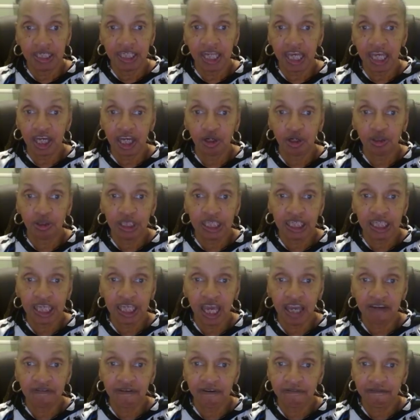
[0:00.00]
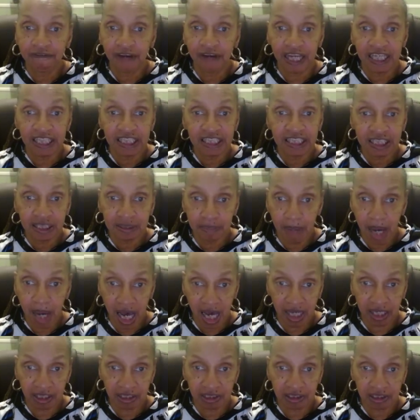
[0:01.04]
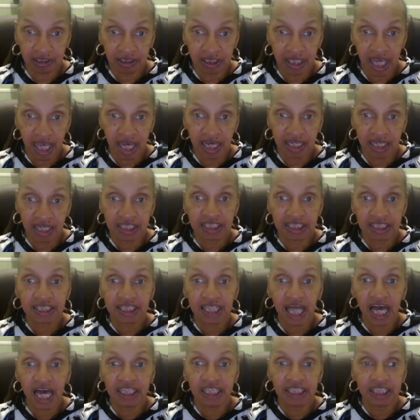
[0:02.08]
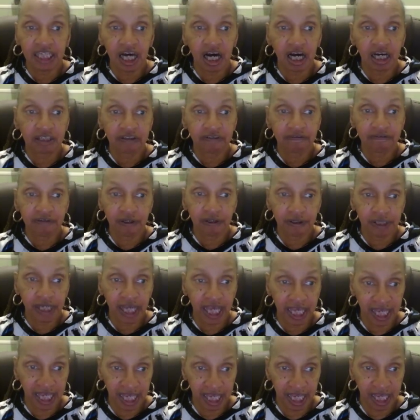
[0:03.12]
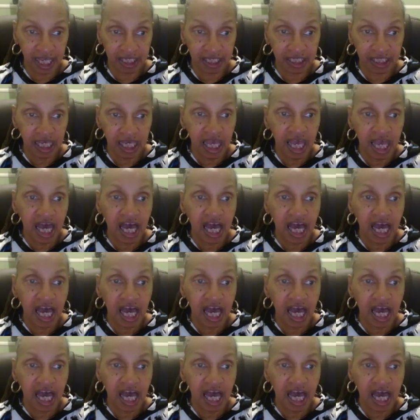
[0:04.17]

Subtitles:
Naomi gave a faint smile and a slight nod of her head